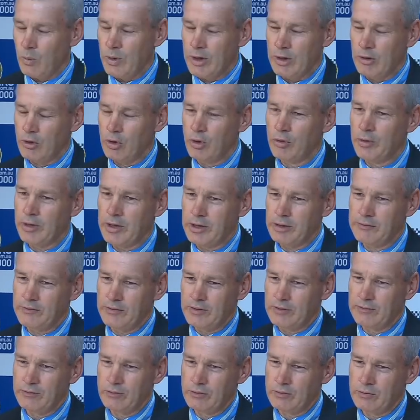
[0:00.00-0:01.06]
We are always
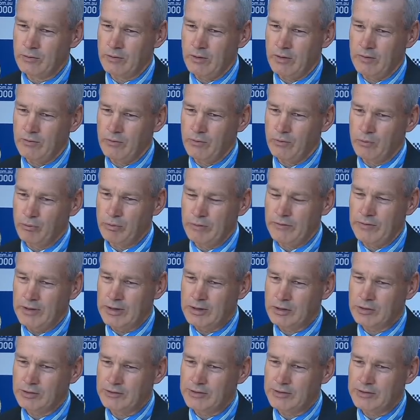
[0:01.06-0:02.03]
fearful of revenge